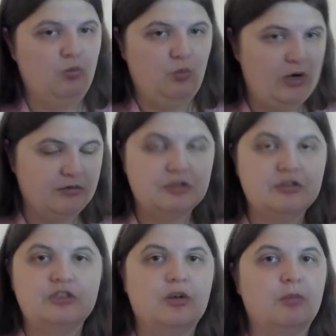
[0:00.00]
when
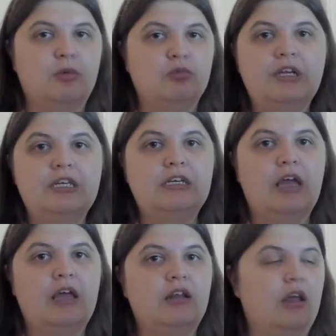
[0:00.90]
everything's up and running
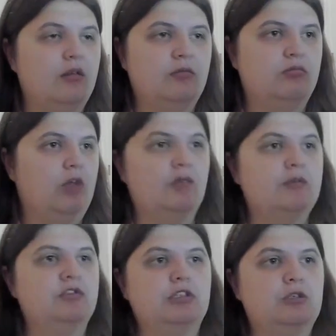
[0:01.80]
again, and
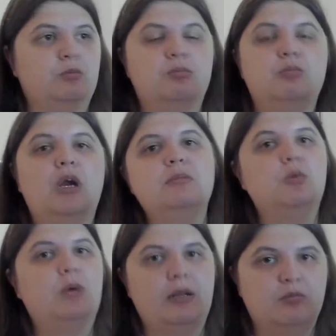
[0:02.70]
obviously it'll probably
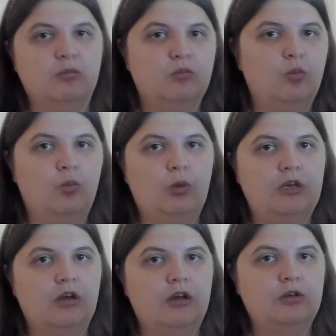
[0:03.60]
be
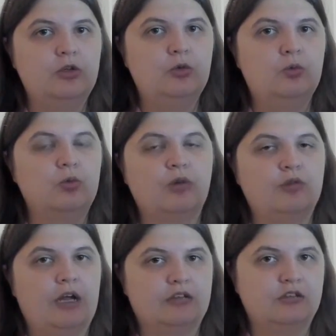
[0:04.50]
when a new
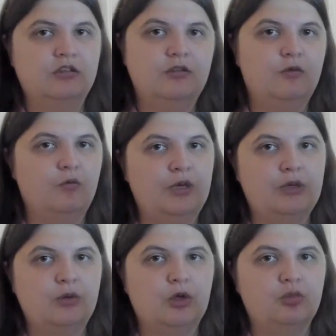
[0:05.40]
Rugrats
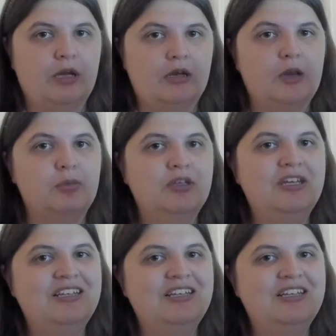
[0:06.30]
video goes back up.